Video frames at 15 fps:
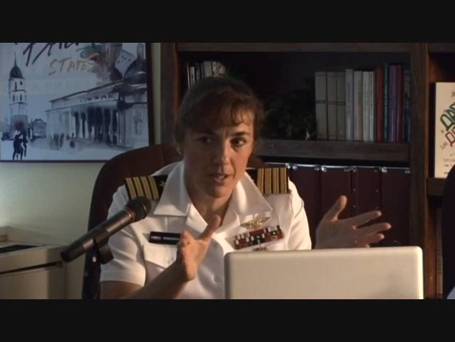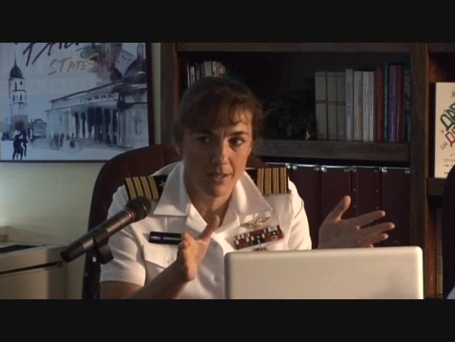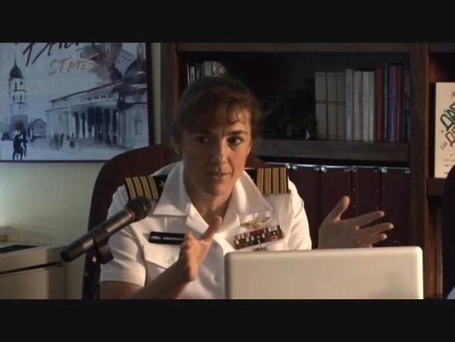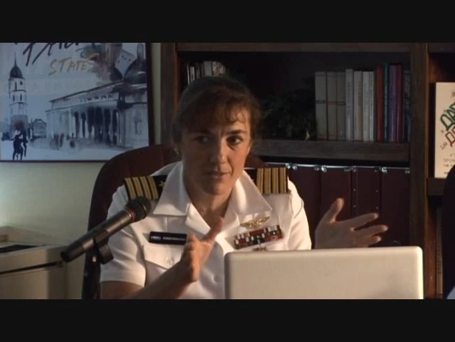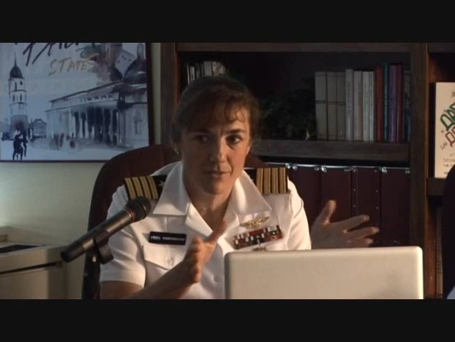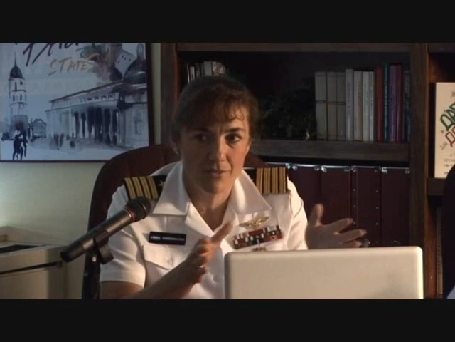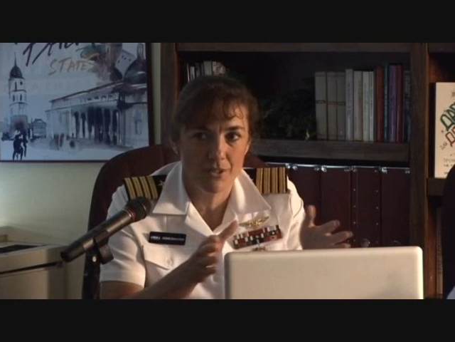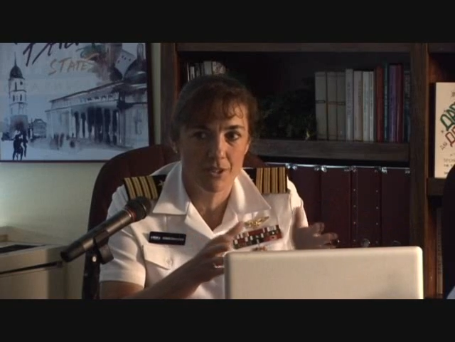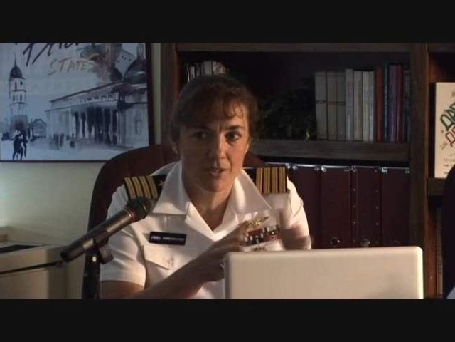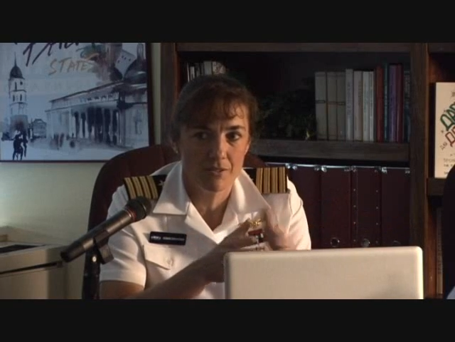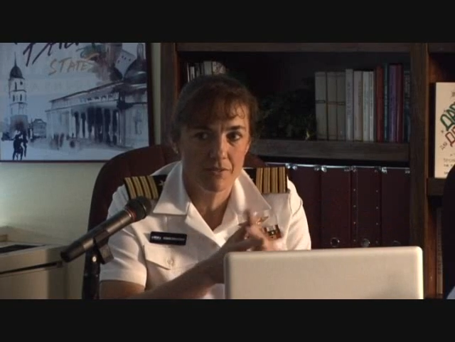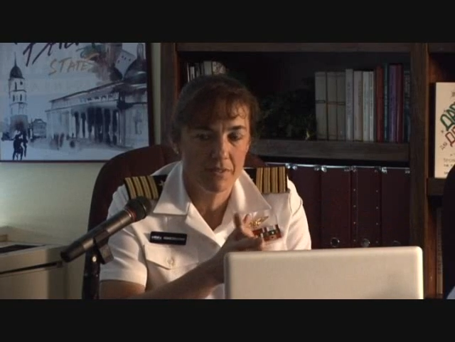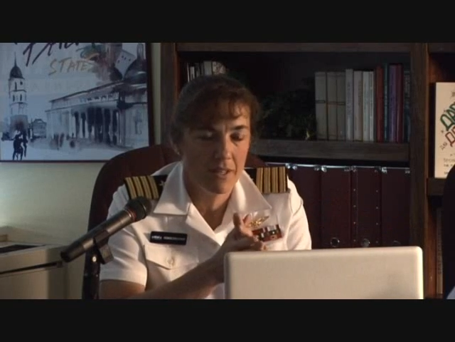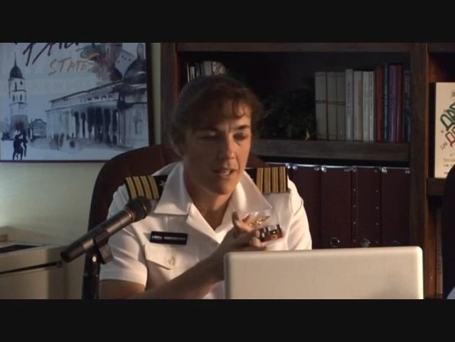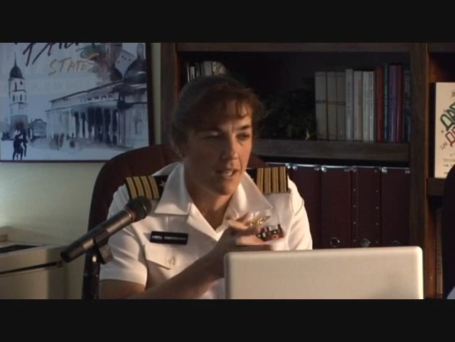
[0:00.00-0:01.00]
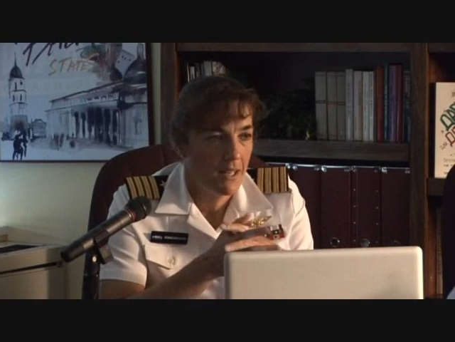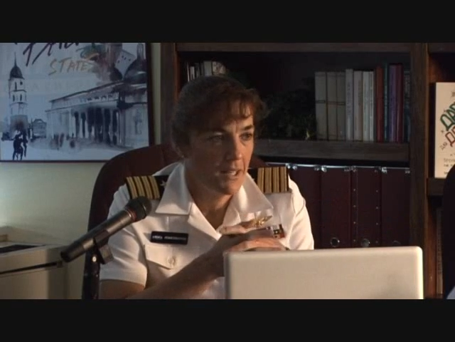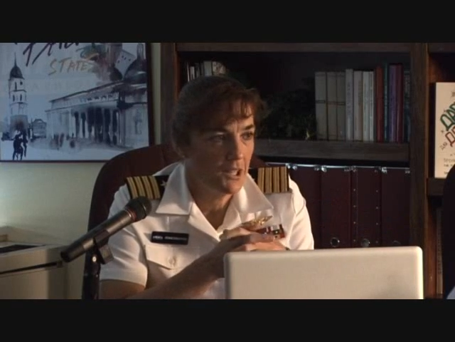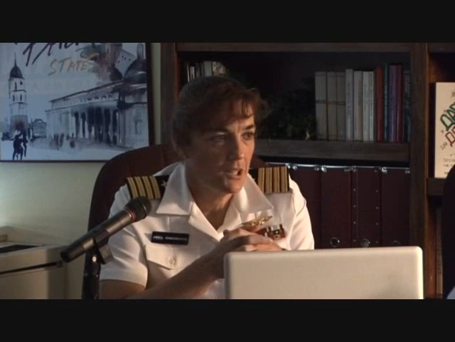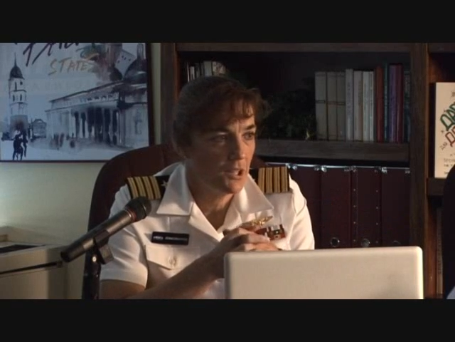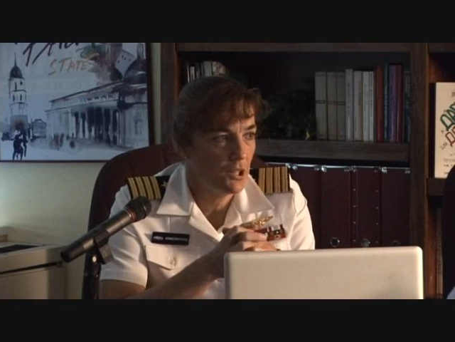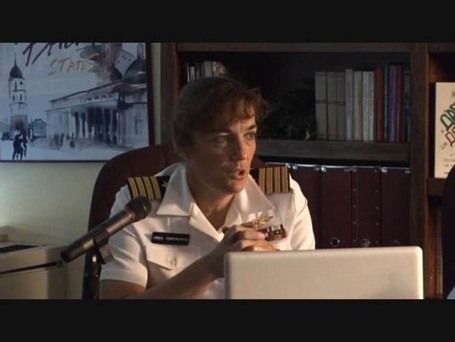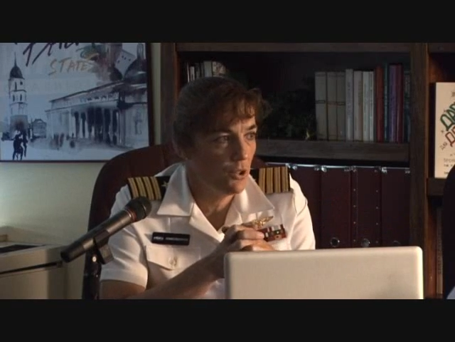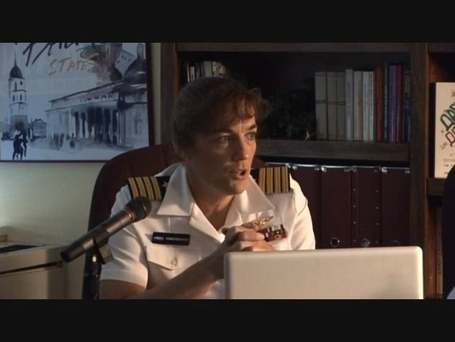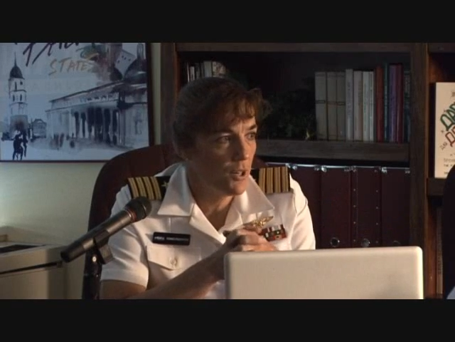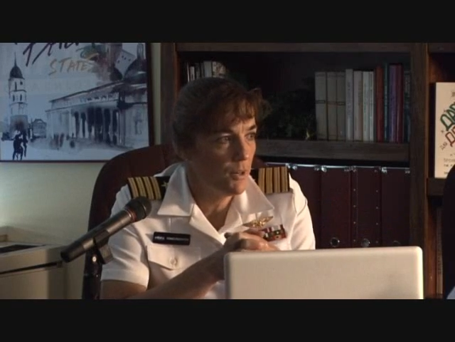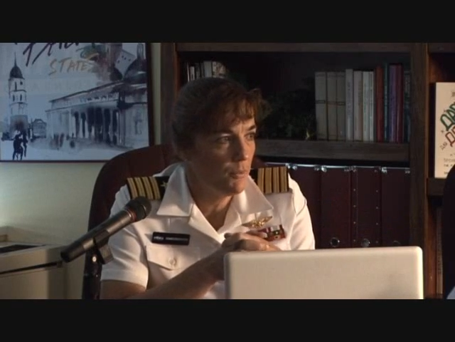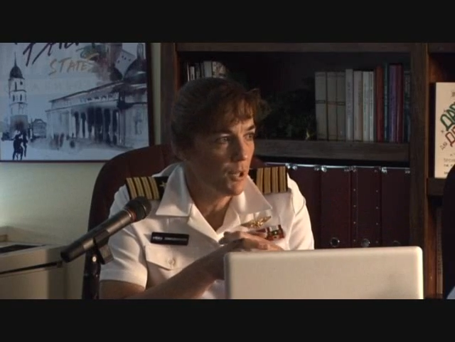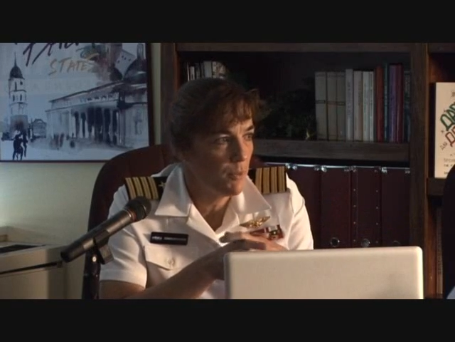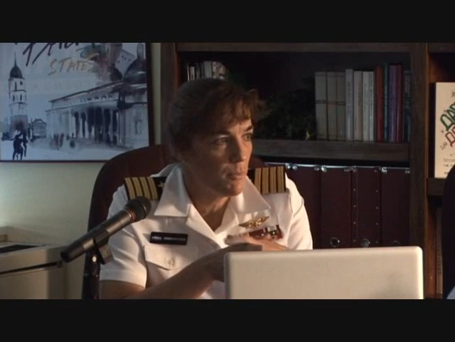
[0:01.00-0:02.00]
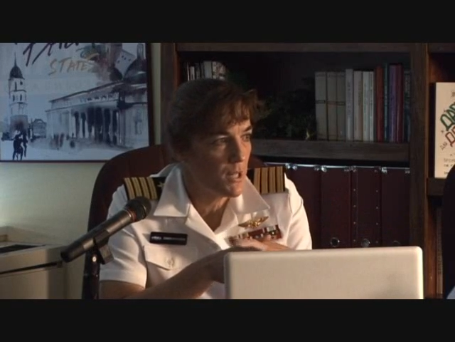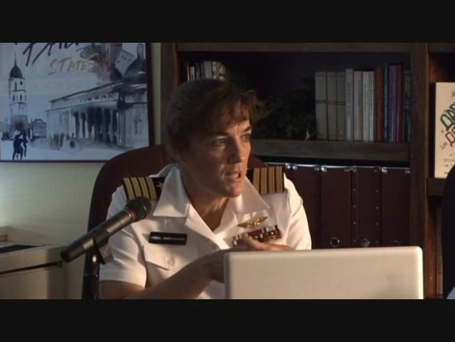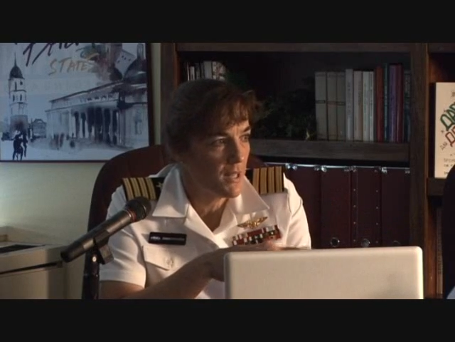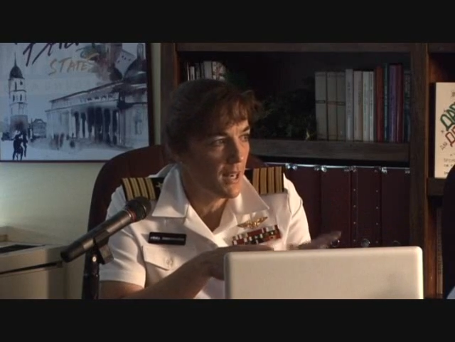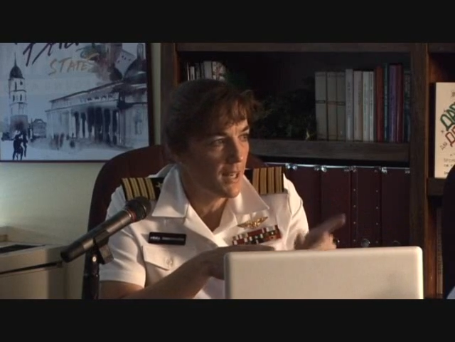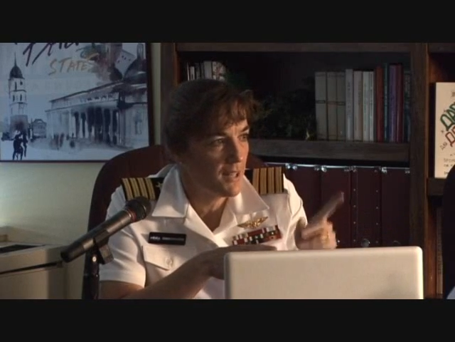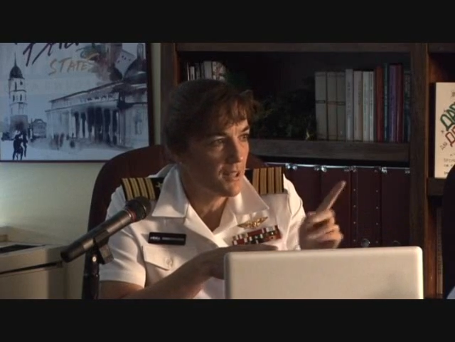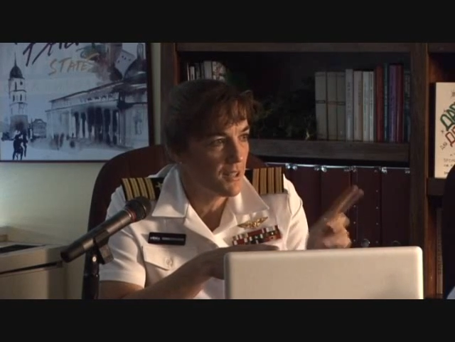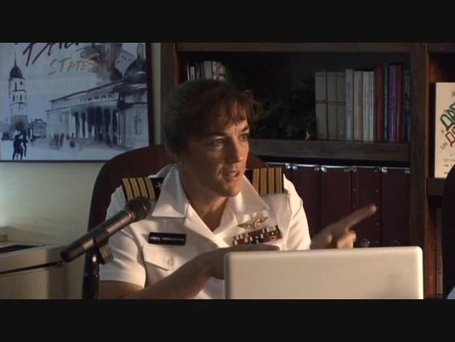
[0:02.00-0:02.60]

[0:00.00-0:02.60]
of you learn with mistakes.